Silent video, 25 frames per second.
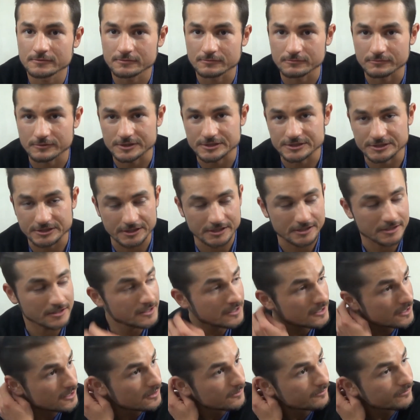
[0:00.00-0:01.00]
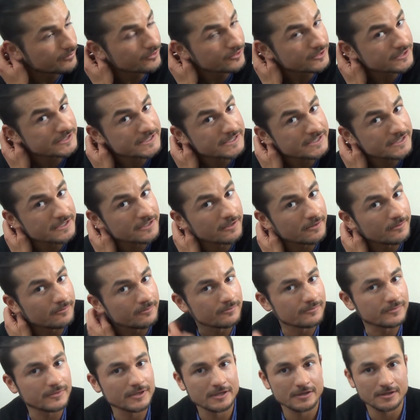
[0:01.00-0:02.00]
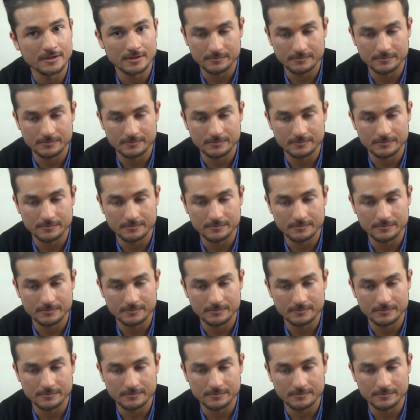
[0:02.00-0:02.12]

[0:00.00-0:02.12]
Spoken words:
which I put some